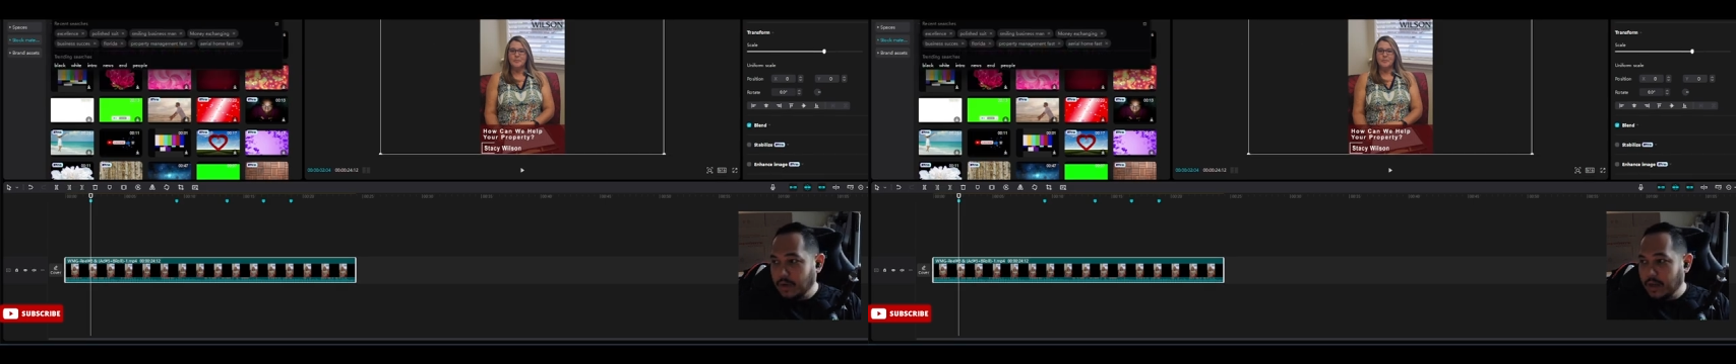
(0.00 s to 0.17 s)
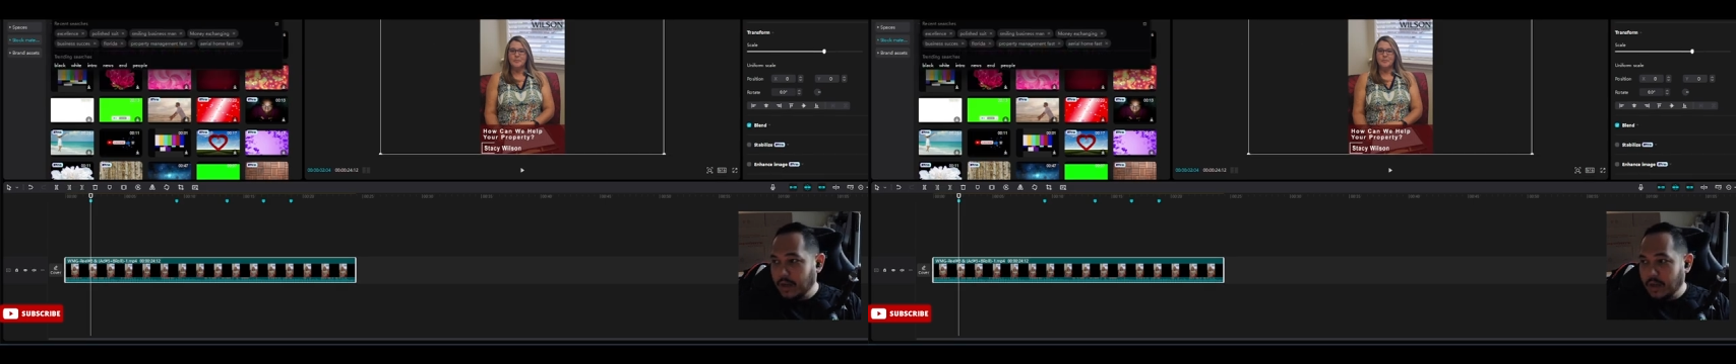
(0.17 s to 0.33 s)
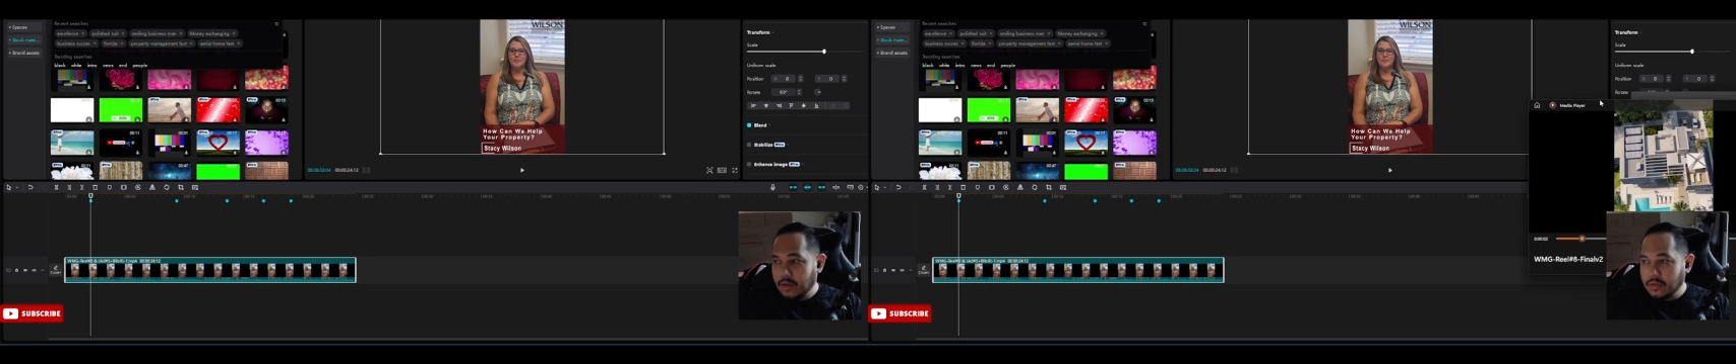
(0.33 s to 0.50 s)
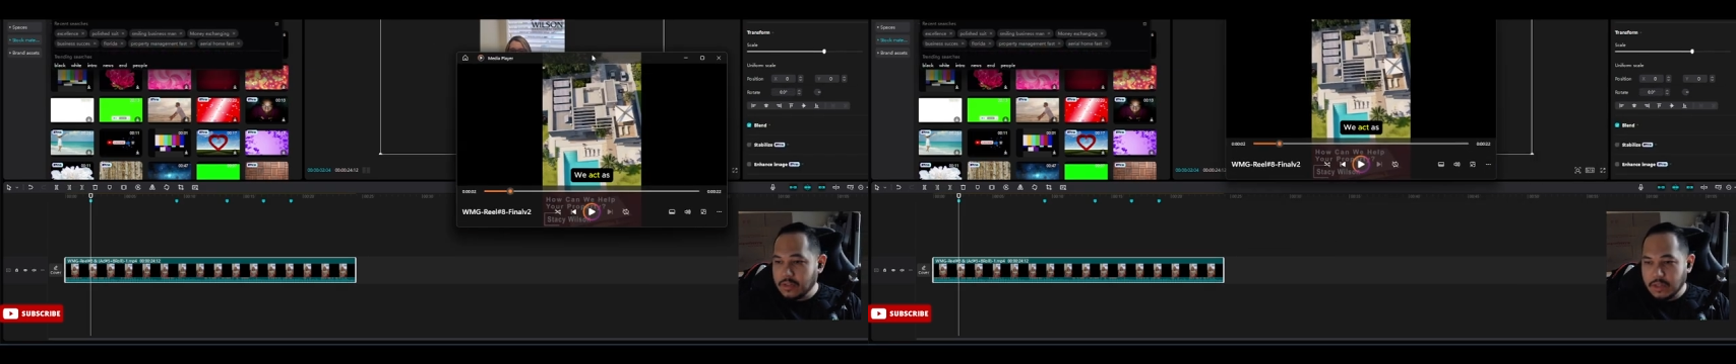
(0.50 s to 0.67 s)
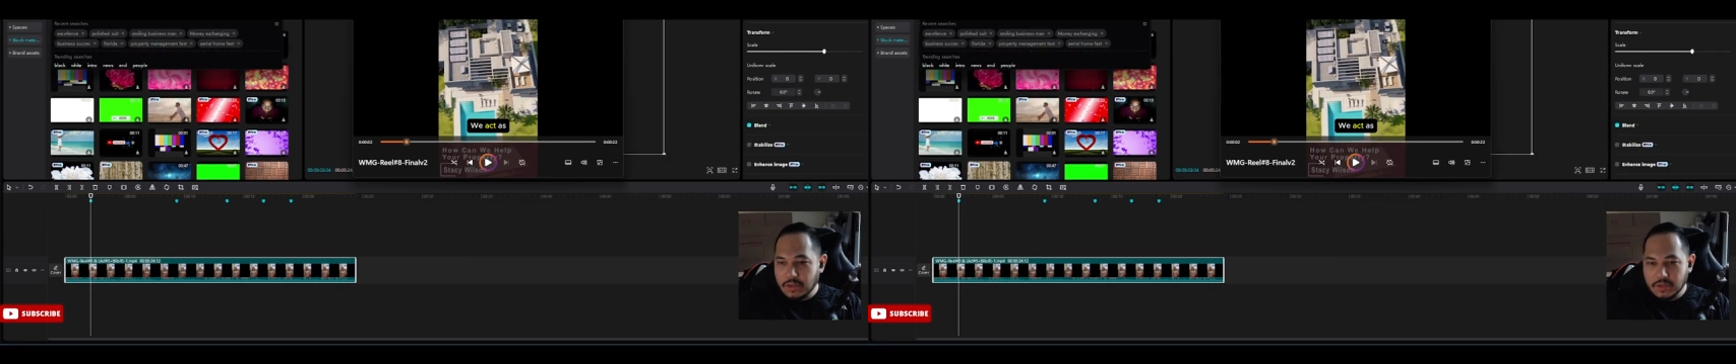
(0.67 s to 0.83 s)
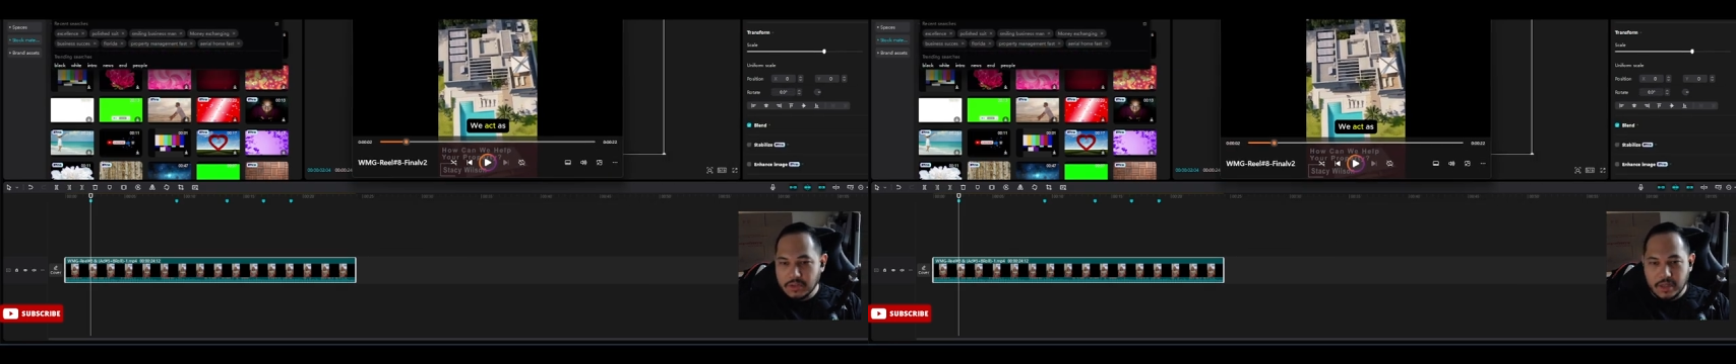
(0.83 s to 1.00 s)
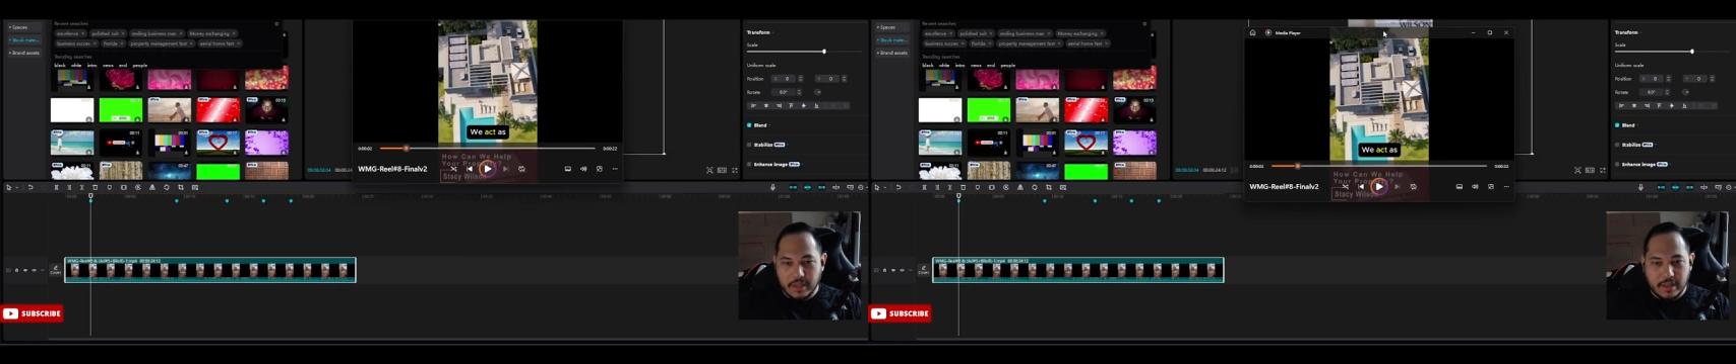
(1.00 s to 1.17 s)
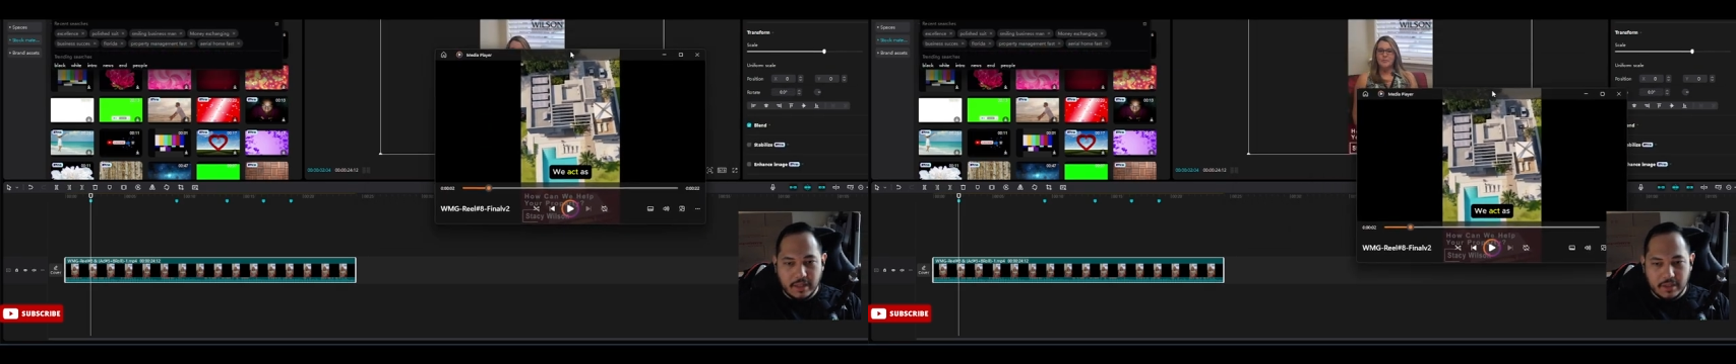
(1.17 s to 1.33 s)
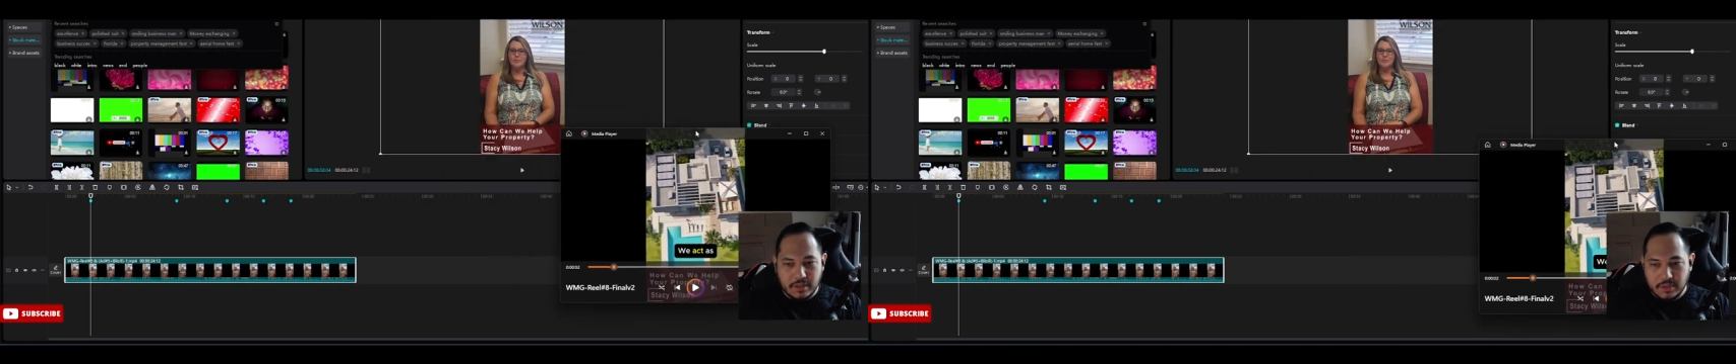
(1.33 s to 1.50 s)
a house that looks like
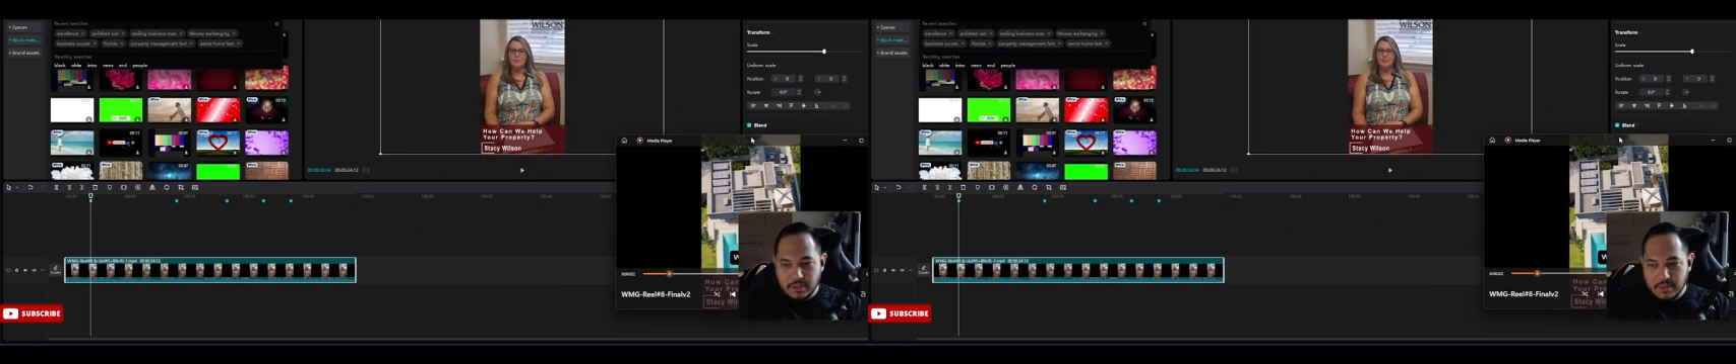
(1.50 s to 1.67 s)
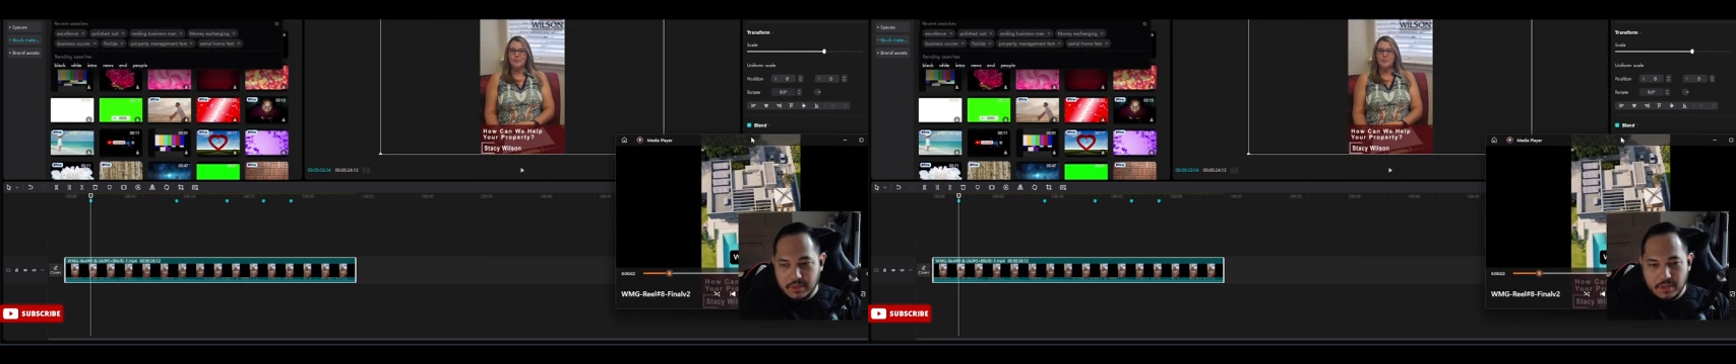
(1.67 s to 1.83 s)
this.